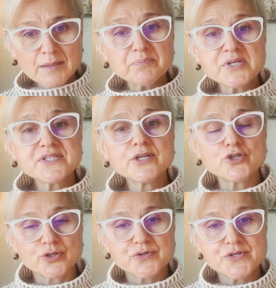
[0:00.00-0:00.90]

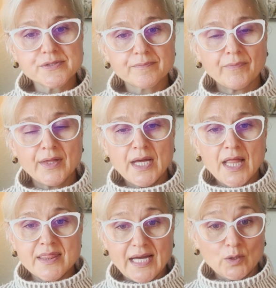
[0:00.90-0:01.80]
procedures
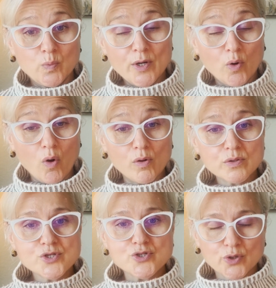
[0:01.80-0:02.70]
that we call
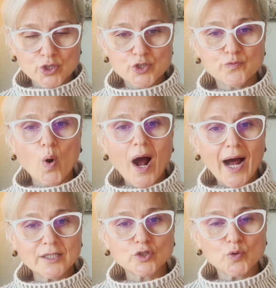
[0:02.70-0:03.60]
search for
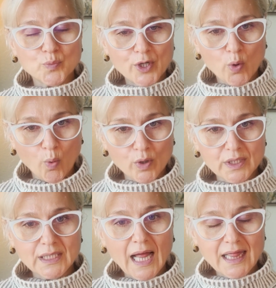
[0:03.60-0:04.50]

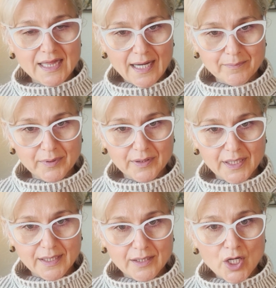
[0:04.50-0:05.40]
unrecorded
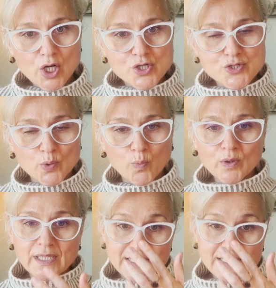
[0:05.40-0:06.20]
liability. So what does